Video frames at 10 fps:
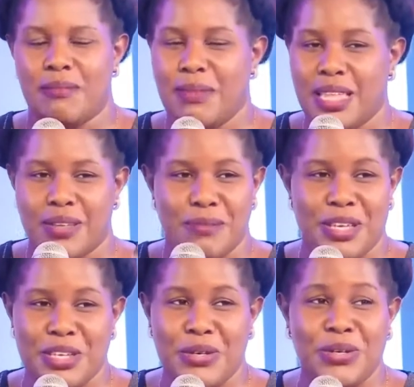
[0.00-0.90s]
By the way,
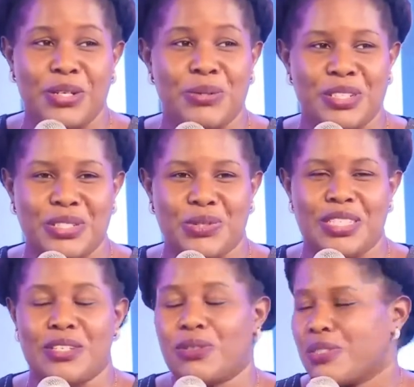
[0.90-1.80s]
Banyankole, God is
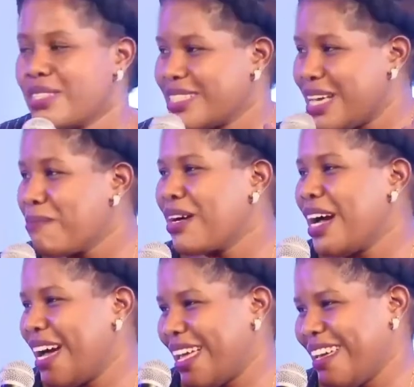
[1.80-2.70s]
watching you. Some
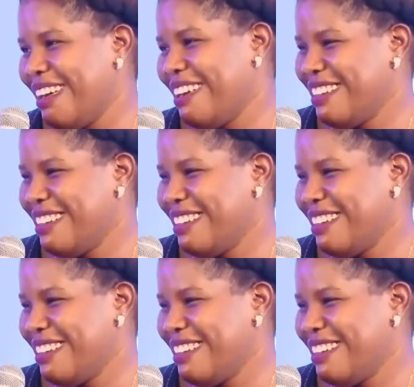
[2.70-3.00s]
guy,